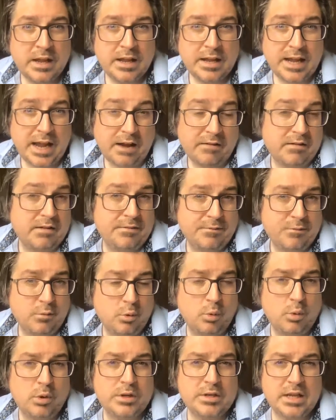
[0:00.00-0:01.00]
carry
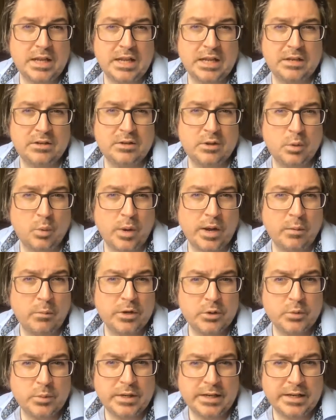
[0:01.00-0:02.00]
forward into the way in
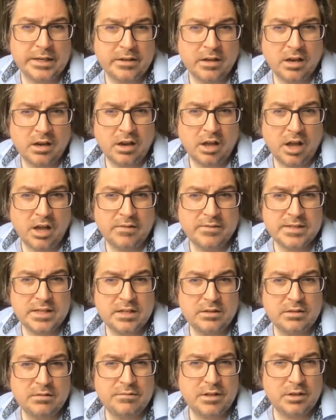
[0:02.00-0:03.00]
which we lead our lives in
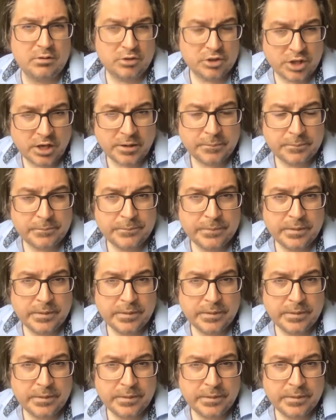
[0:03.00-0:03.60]
the future.